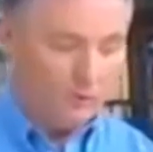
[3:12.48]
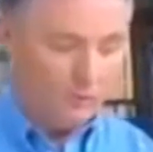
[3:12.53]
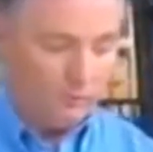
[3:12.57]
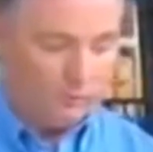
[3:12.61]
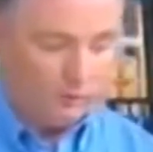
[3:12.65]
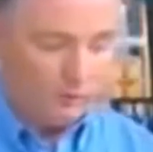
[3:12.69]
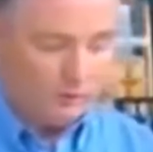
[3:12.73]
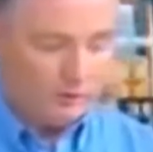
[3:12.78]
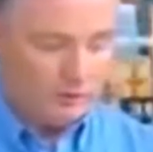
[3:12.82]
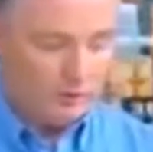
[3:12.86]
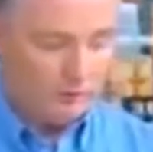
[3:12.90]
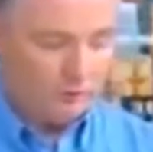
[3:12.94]

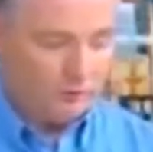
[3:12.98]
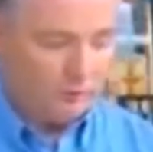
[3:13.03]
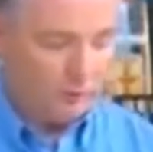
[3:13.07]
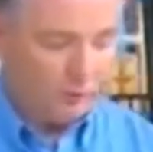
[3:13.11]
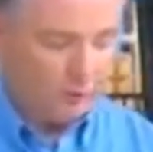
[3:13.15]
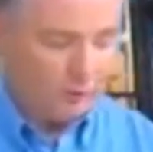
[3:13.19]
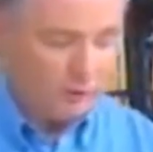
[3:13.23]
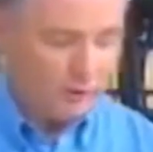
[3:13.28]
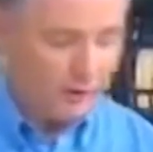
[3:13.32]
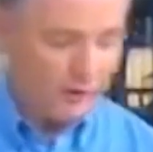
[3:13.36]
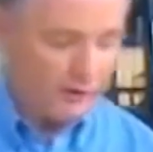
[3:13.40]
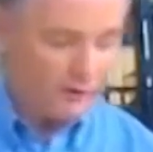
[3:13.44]
Once you've
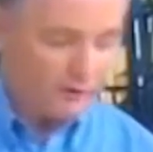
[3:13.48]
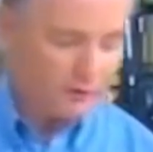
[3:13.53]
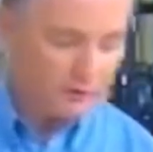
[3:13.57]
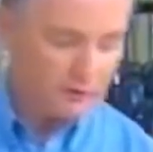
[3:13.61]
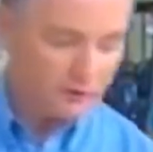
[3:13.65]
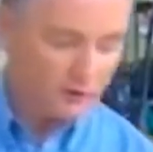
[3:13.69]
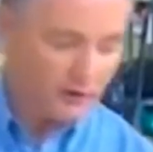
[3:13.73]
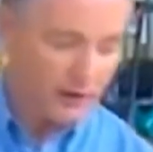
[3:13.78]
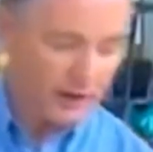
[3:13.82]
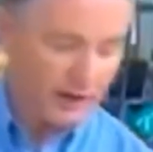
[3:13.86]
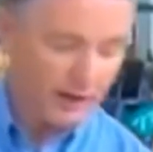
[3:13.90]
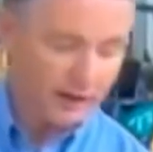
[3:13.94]
located
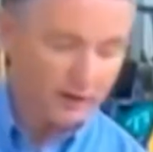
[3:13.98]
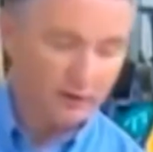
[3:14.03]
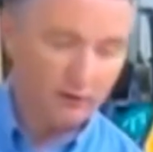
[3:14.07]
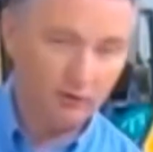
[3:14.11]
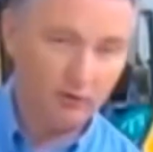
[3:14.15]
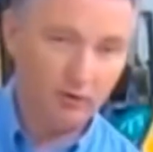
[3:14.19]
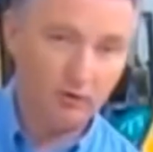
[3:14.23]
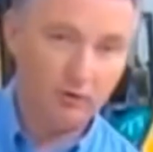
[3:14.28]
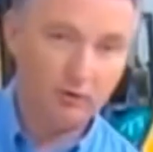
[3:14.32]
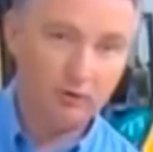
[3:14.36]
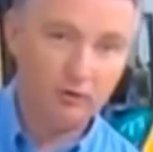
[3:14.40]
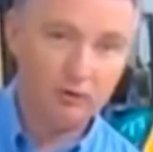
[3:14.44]
your
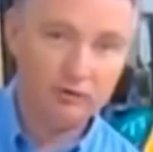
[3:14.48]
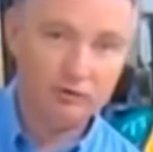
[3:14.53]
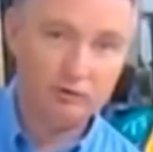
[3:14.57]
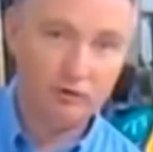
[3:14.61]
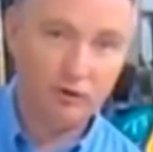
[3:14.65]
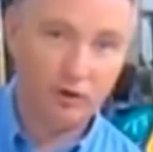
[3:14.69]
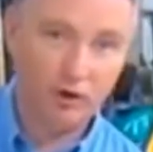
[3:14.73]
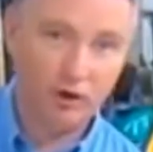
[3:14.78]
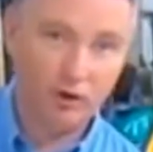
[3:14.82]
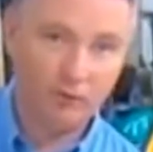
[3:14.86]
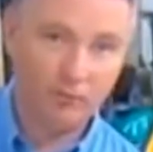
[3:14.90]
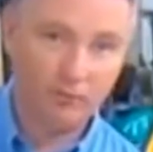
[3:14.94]
angle or your
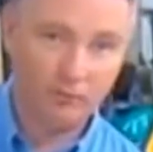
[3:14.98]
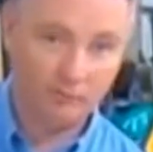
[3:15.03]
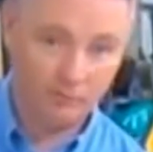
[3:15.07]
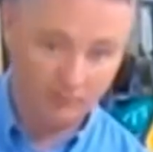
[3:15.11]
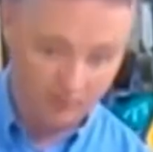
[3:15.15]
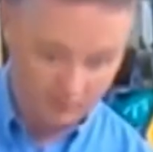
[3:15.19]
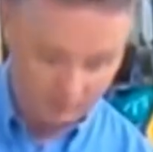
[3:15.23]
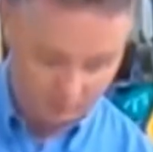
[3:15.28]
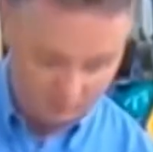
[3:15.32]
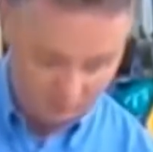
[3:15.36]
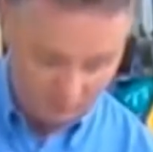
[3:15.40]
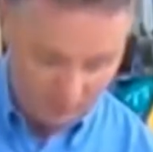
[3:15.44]
stop
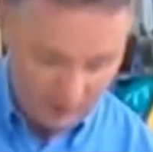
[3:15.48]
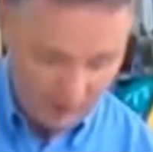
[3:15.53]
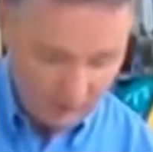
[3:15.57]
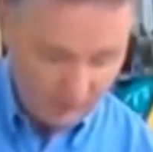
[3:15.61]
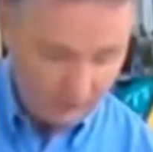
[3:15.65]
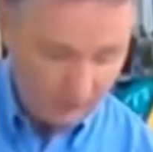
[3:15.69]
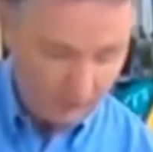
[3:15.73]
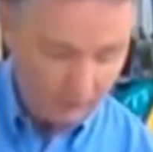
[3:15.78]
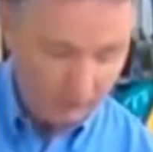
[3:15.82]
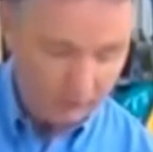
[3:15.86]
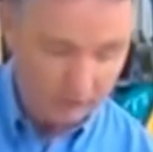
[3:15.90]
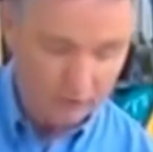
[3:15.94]
at
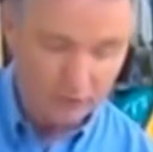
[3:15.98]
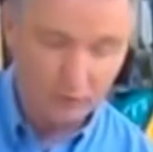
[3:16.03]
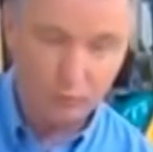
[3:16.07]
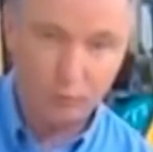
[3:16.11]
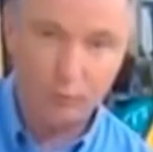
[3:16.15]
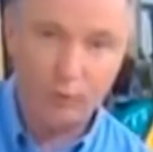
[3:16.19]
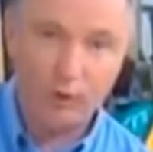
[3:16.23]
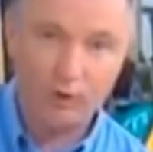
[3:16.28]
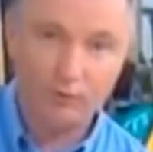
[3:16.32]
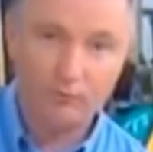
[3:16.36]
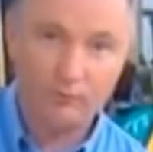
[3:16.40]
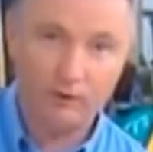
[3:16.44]

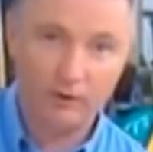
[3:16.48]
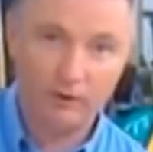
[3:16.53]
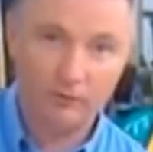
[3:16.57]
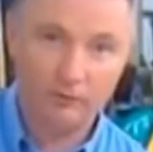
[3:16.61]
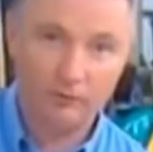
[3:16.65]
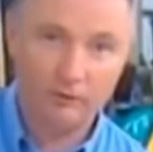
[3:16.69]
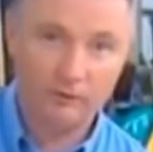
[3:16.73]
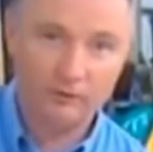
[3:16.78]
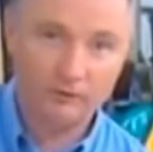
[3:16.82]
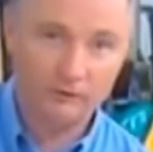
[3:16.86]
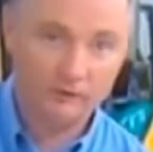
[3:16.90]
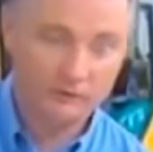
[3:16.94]
501
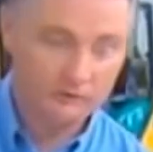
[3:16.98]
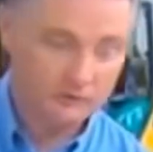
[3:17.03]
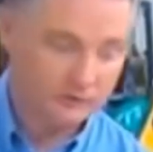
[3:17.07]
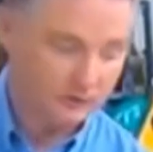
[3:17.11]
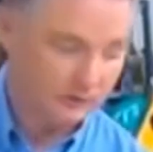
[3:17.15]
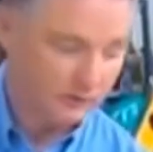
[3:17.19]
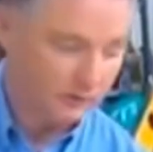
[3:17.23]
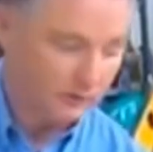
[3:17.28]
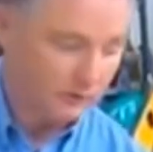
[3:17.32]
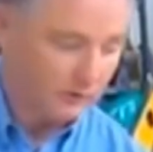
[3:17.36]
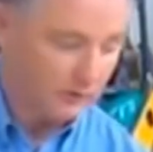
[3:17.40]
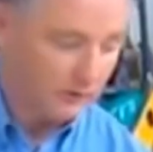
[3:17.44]
millimeters,
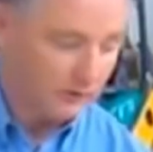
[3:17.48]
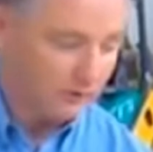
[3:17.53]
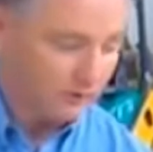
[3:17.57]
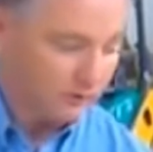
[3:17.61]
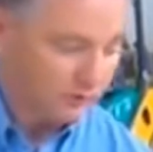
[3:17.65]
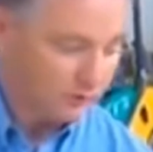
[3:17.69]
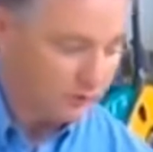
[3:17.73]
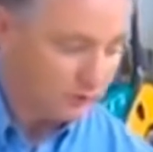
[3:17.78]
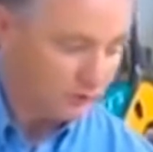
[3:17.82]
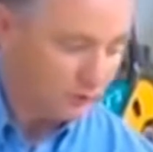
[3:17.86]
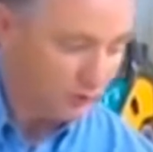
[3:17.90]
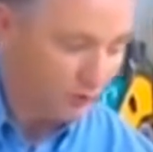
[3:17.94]

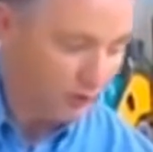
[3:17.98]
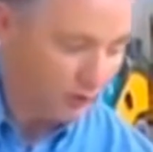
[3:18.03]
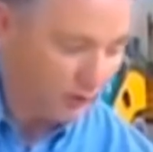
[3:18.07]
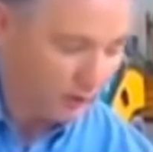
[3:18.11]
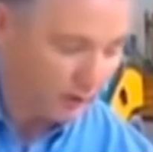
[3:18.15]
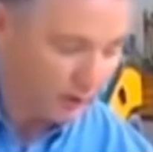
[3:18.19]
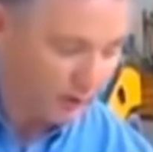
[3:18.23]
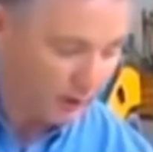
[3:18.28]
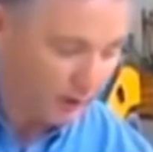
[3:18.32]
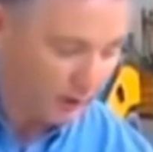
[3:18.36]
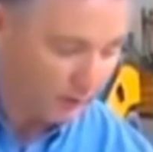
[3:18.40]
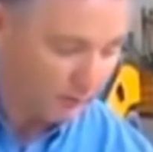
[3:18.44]
just lock
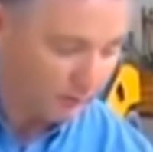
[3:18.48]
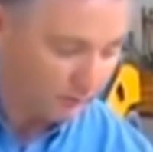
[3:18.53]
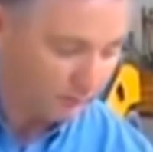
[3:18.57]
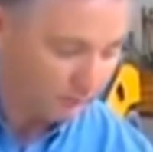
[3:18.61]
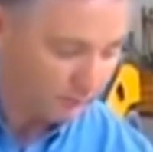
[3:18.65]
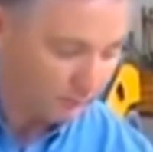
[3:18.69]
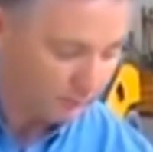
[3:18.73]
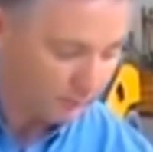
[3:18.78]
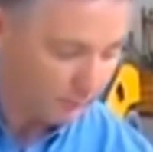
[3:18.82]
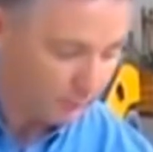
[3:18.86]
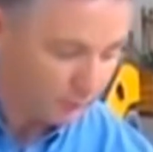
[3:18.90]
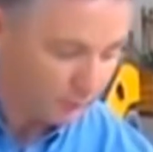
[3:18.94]
it down.
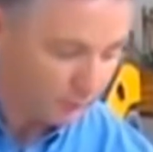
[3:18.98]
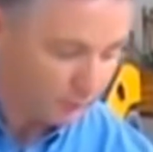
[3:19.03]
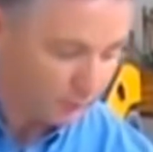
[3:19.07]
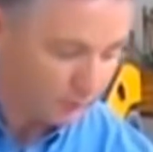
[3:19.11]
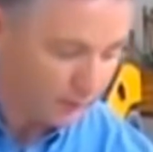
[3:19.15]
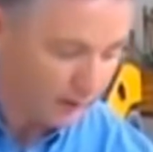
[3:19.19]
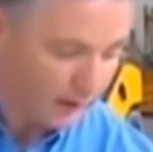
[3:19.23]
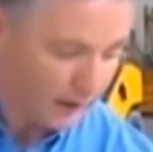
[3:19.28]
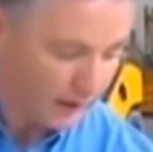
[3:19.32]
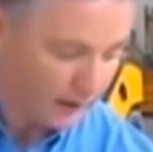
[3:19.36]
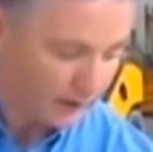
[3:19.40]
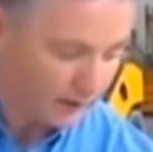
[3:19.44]
Use
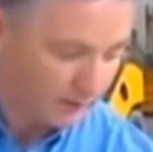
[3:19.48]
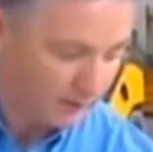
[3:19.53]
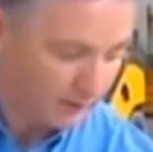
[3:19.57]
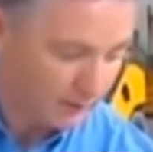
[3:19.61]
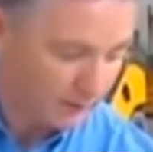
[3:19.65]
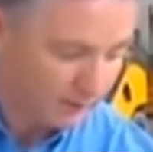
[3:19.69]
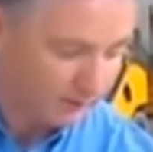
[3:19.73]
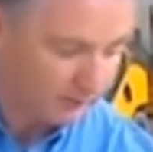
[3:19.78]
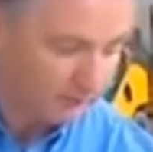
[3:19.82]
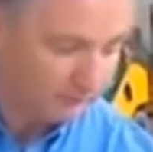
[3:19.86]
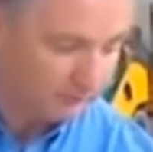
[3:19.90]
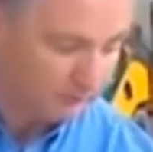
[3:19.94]
the Allen
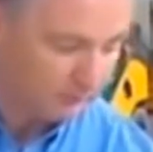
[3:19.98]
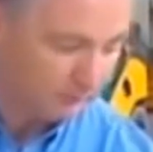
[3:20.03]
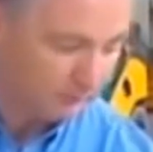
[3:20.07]
key.